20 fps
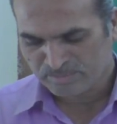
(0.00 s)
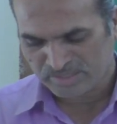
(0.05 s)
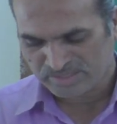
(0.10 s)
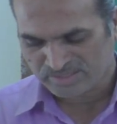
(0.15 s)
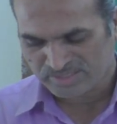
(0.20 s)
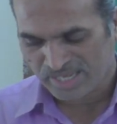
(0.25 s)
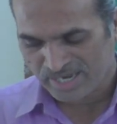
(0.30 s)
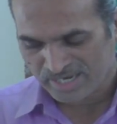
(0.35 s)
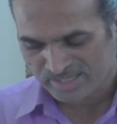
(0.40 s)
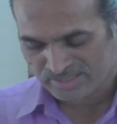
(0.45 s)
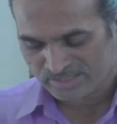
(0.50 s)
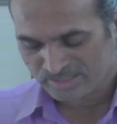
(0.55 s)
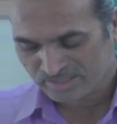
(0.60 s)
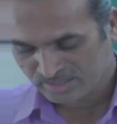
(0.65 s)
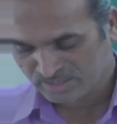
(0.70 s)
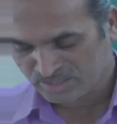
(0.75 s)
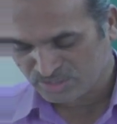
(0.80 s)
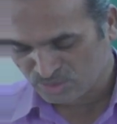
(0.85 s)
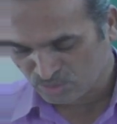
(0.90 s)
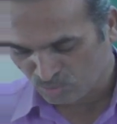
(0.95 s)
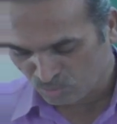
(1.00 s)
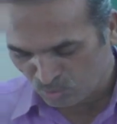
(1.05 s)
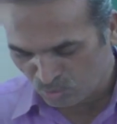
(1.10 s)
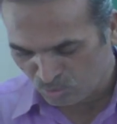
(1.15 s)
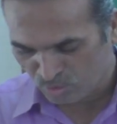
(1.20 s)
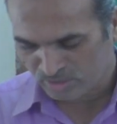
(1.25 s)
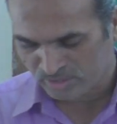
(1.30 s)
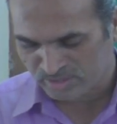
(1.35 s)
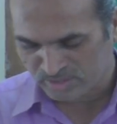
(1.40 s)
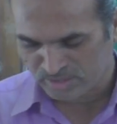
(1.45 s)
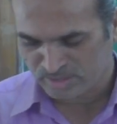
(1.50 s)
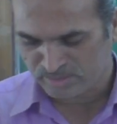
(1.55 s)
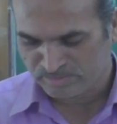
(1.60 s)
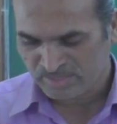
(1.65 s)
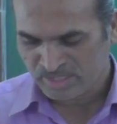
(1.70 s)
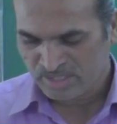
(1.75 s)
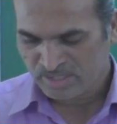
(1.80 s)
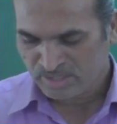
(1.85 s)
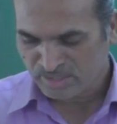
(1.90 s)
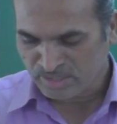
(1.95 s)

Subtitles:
but that is overcome